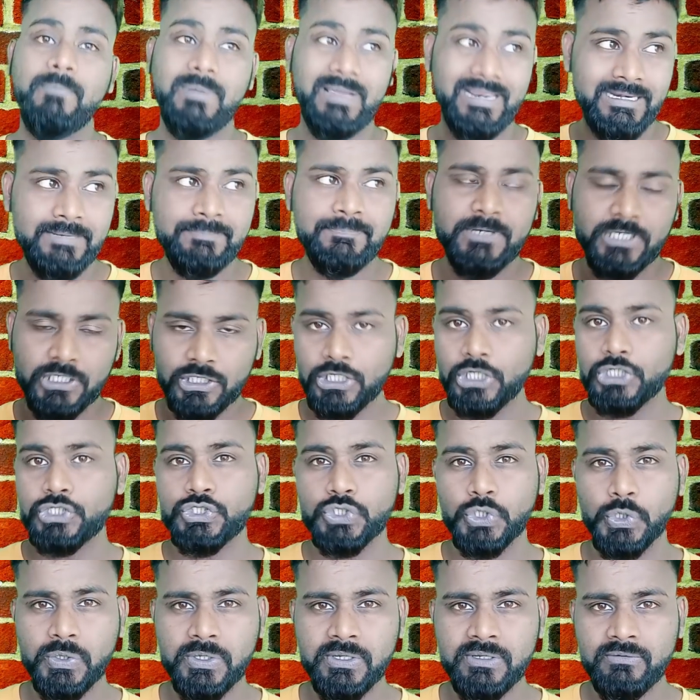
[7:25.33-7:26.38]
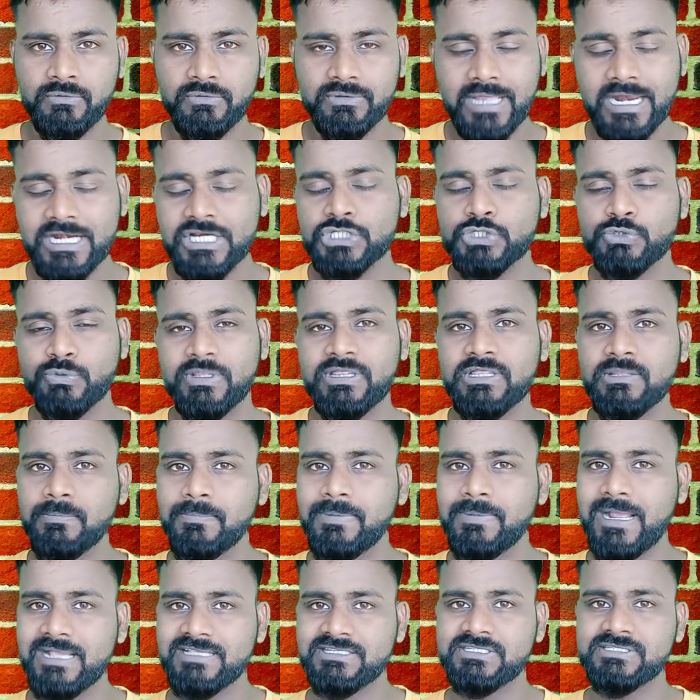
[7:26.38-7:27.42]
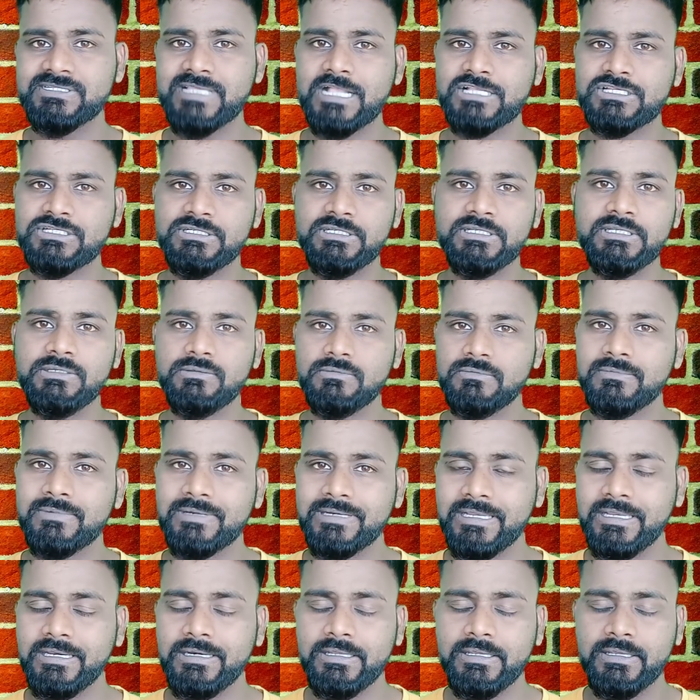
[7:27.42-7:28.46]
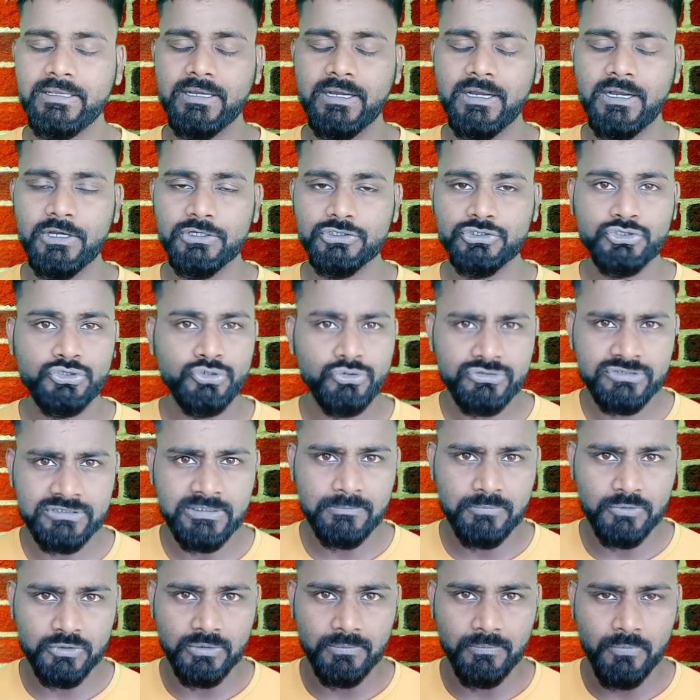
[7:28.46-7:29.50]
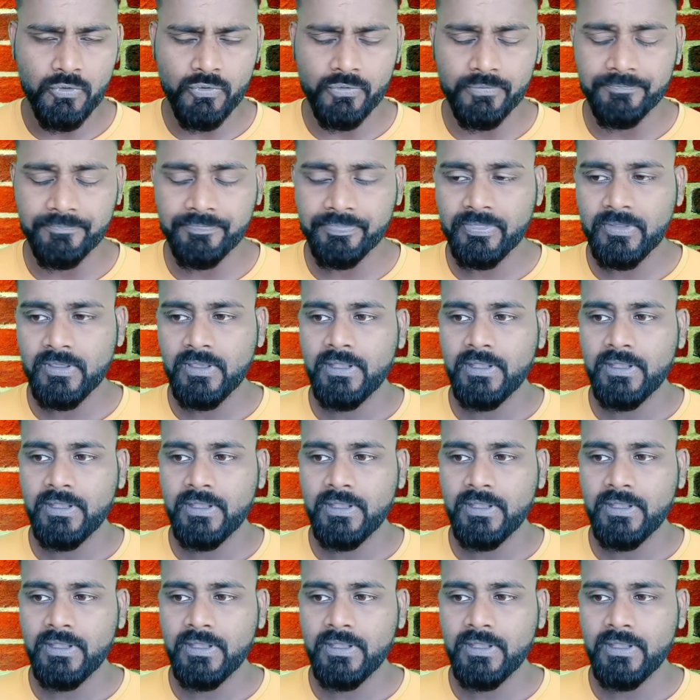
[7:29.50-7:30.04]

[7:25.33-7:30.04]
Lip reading: any particular token, that is when the prices actually really shoots up to the moon.